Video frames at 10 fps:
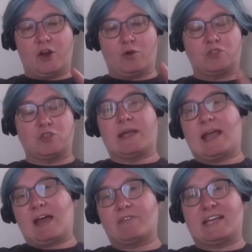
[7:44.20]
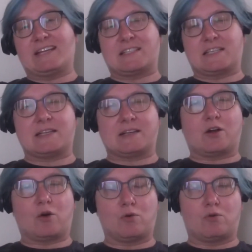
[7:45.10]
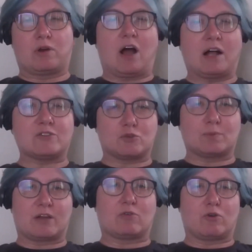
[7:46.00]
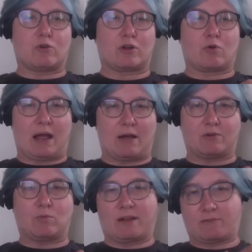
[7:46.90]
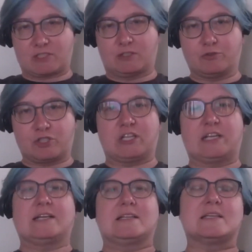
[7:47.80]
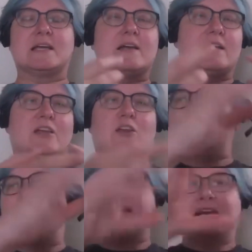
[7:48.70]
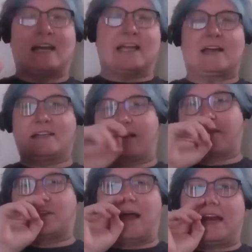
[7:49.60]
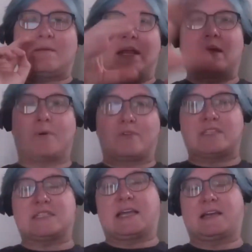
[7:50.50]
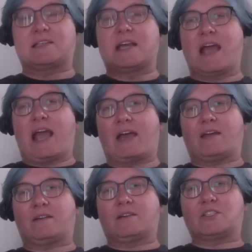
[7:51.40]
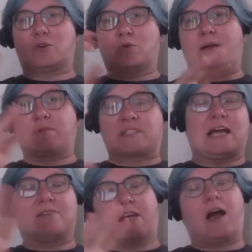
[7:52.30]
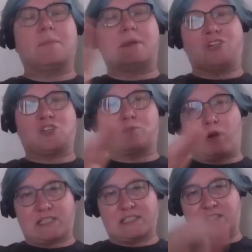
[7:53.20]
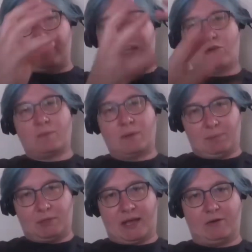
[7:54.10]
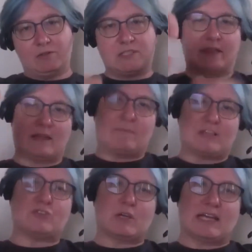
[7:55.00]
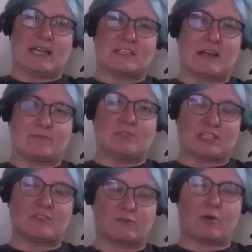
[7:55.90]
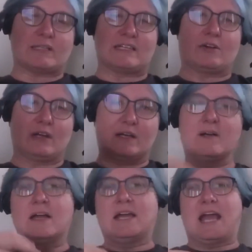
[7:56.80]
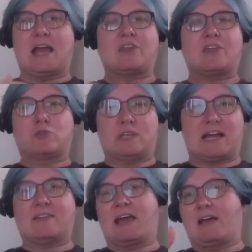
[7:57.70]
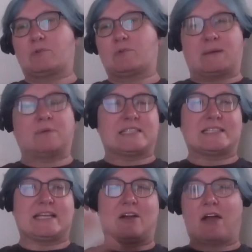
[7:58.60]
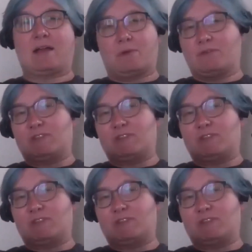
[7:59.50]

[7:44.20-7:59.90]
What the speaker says: Do we have any existing code on Drupal.org around whatever solution it is? Yada, yada, yada down the line. I made up all these things. And so it was kind of a combination process of hearing people out and then measuring against objective criteria. And then through the end of that was able to say, all right, we've